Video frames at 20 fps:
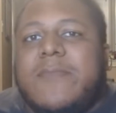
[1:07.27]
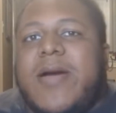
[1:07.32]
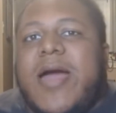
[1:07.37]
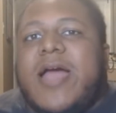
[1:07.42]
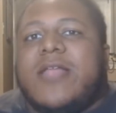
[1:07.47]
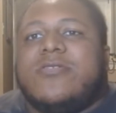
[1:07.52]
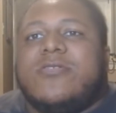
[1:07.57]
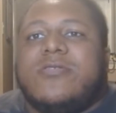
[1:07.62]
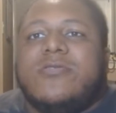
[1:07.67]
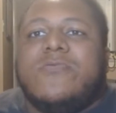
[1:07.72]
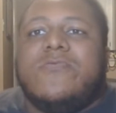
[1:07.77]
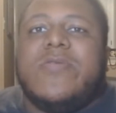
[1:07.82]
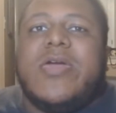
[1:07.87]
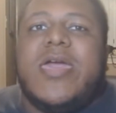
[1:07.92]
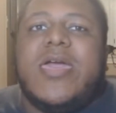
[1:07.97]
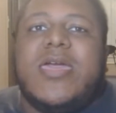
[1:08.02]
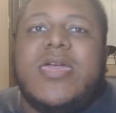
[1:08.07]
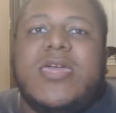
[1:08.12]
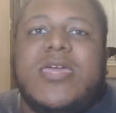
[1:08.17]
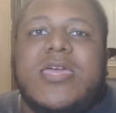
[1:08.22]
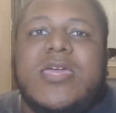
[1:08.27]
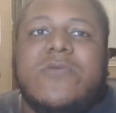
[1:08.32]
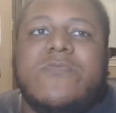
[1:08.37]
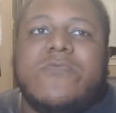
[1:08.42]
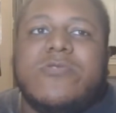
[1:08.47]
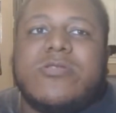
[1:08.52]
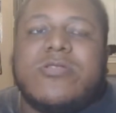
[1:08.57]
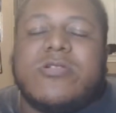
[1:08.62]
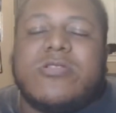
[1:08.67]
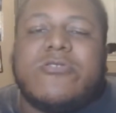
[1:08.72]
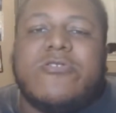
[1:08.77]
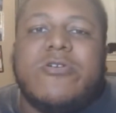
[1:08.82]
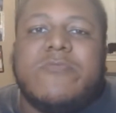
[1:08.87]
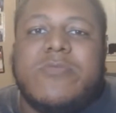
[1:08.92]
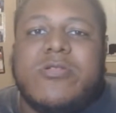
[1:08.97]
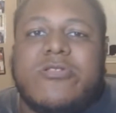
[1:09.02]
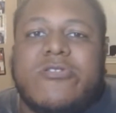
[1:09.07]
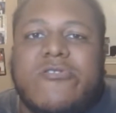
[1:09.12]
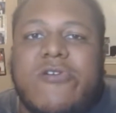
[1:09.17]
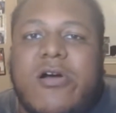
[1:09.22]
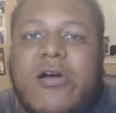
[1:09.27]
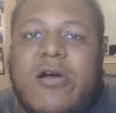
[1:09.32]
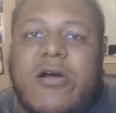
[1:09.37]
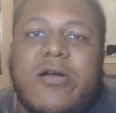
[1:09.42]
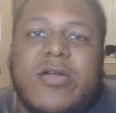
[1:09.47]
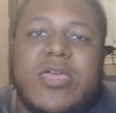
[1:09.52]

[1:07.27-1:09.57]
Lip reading: I just knew that he was extremely strong.